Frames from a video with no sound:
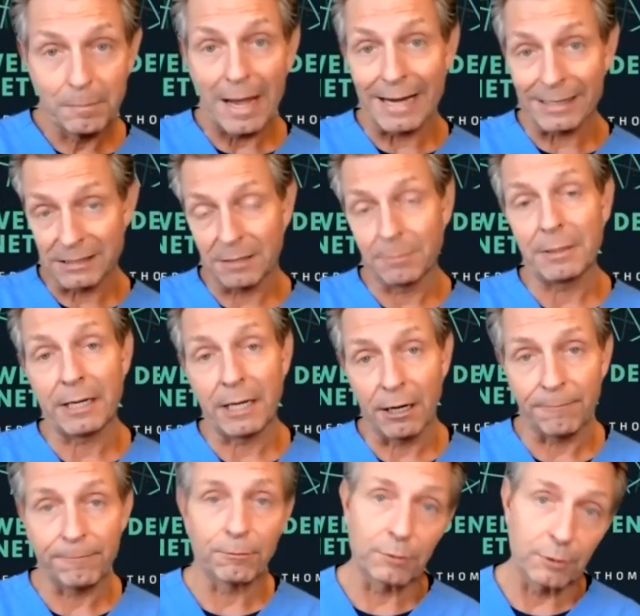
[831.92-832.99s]
has to be
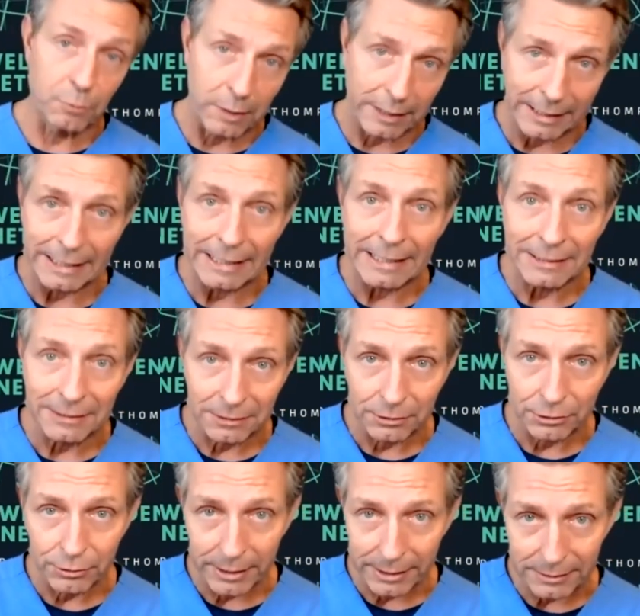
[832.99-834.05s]
careful with what he eats and
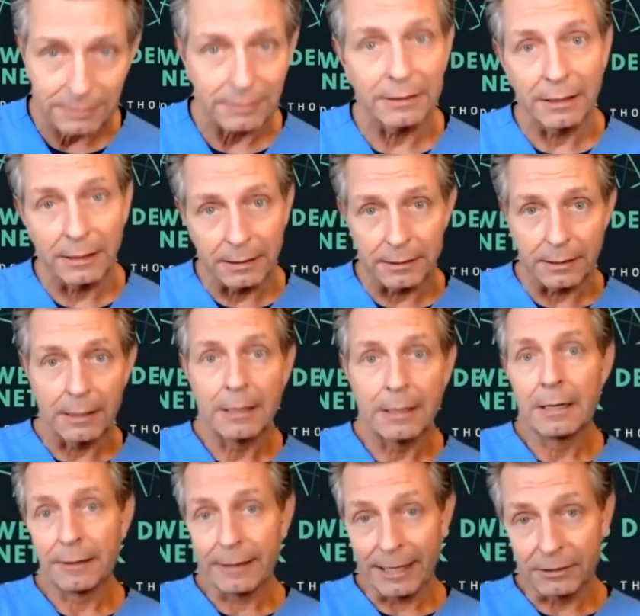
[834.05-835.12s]
drinks. And
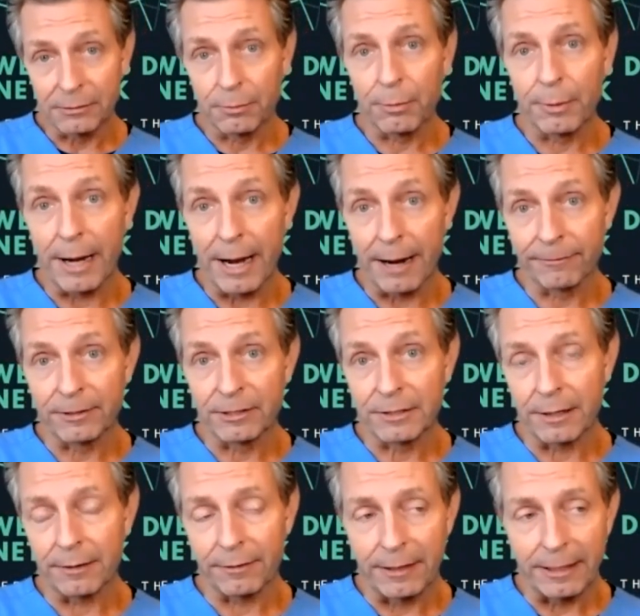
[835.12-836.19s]
that's where we have to
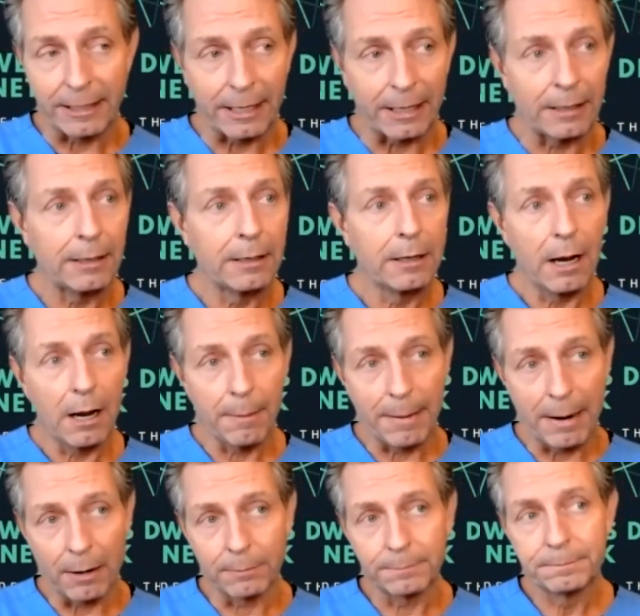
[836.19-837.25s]
start thinking
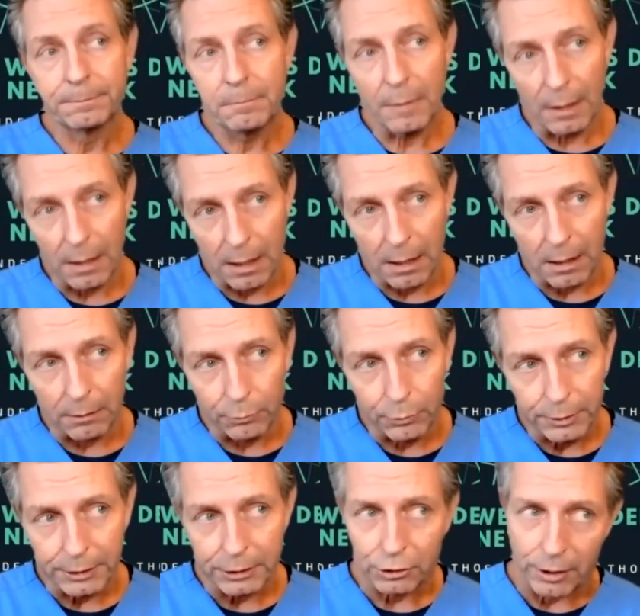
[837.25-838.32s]
about
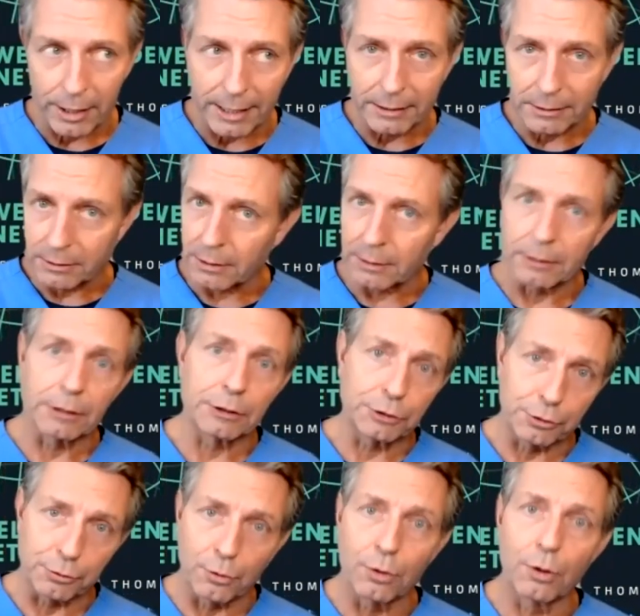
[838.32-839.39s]
really trying to
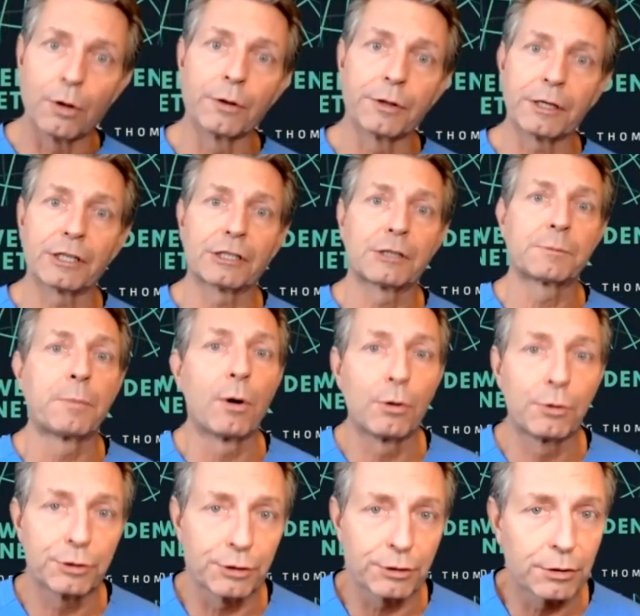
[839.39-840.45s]
control the
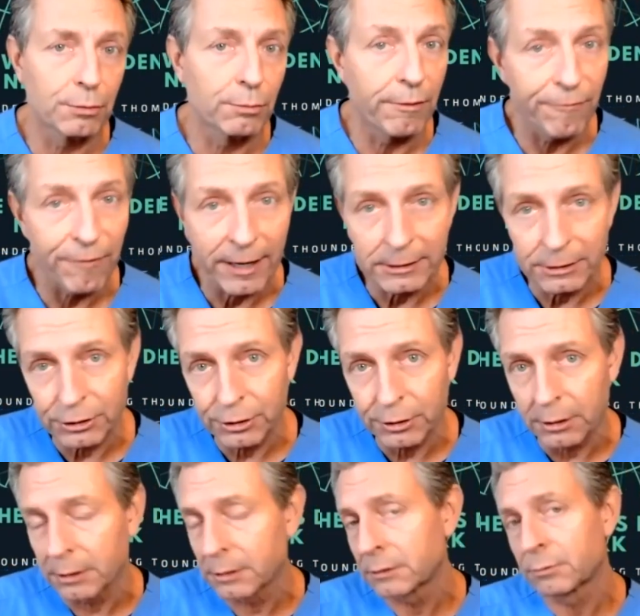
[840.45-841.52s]
exposure to refined
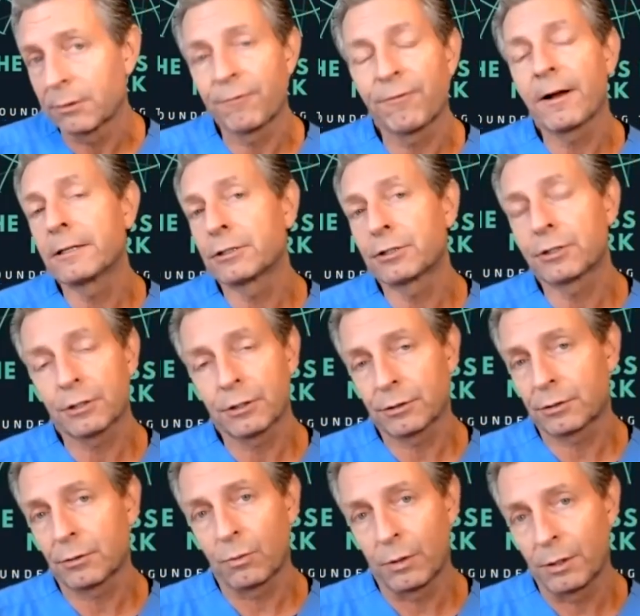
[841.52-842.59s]
sugar, because refined sugar is
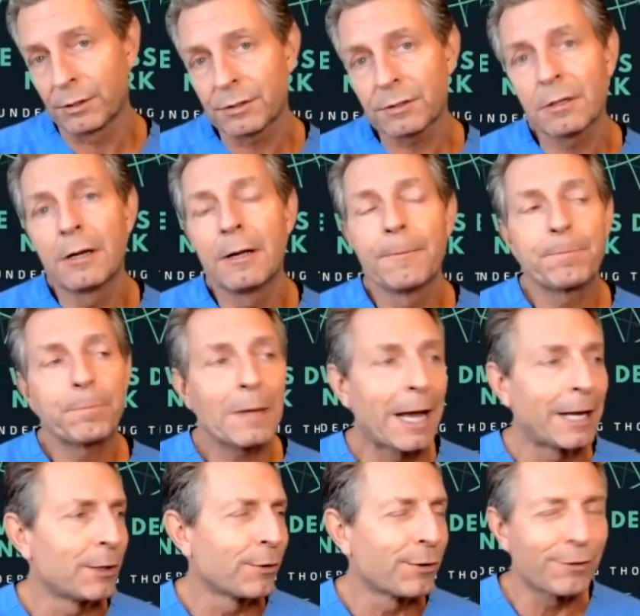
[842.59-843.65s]
the worst. I
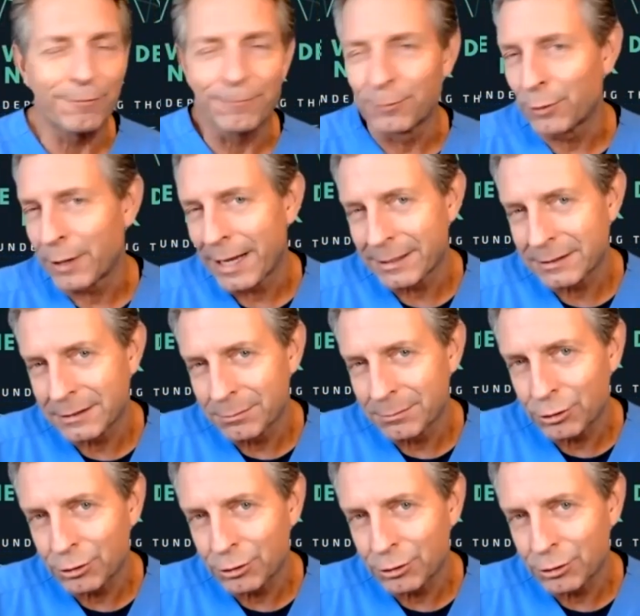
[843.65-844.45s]
know that fruit has some